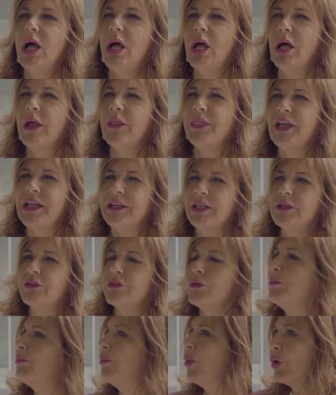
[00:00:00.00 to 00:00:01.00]
uh, that
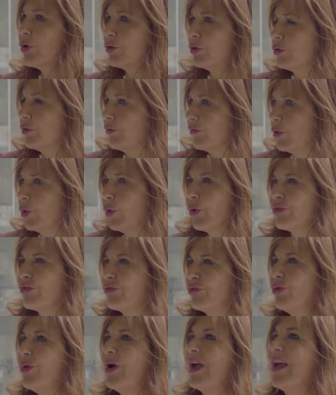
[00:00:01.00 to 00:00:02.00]
it's important, of course, to